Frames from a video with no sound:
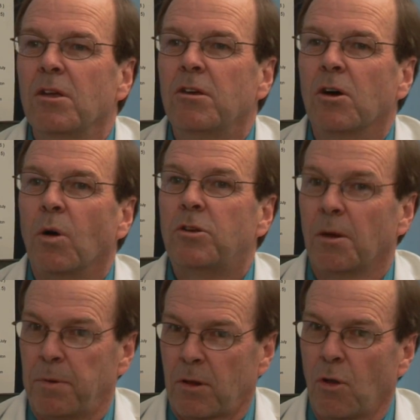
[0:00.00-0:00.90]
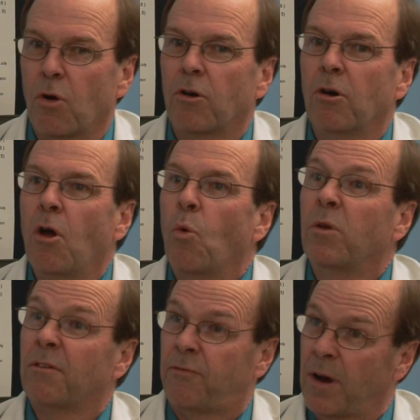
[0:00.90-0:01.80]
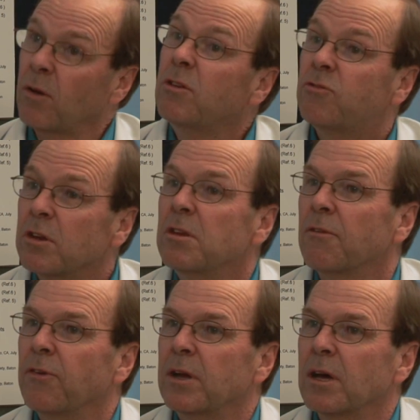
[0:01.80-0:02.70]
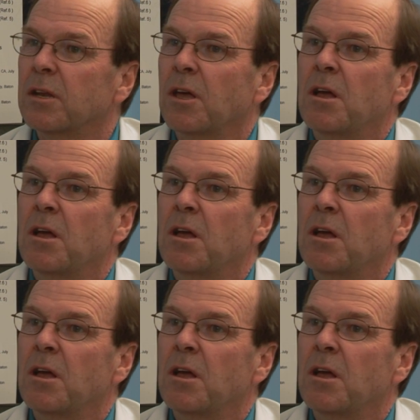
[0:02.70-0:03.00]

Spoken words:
a typical owner with a fairly significant